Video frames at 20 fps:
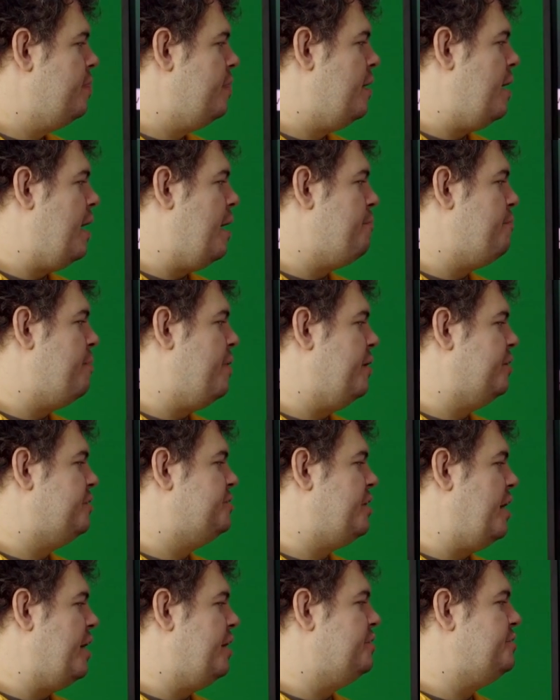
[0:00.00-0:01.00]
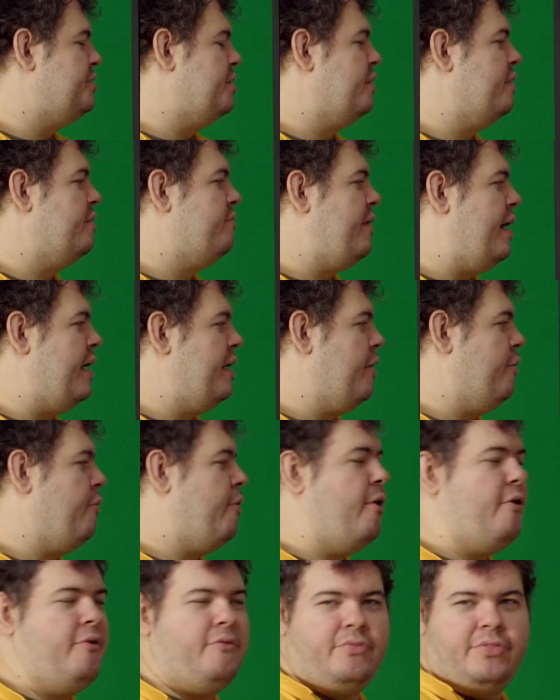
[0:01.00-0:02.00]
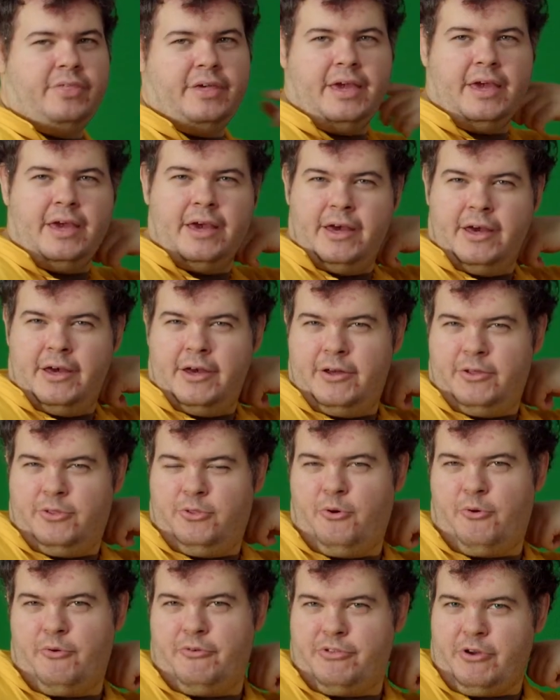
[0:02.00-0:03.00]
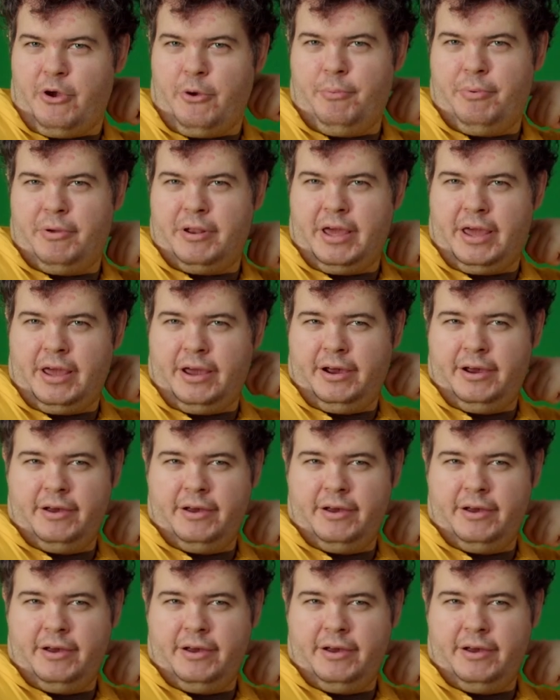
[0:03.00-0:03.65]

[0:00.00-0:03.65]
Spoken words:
And by changing the value of the door is opening